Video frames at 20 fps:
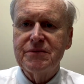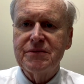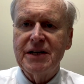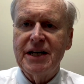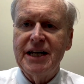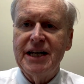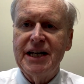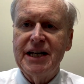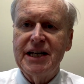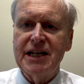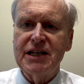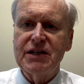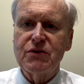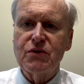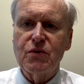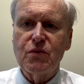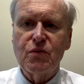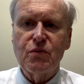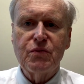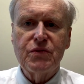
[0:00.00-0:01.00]

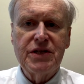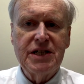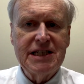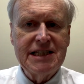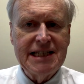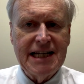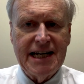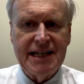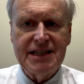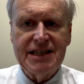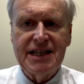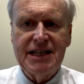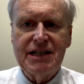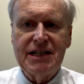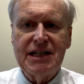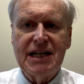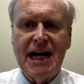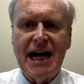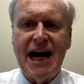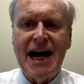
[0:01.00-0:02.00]
and the debt
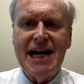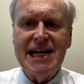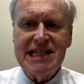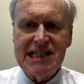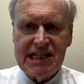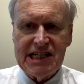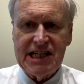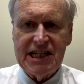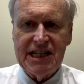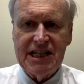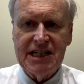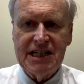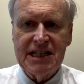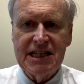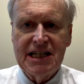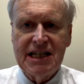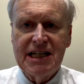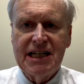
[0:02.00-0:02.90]
that I see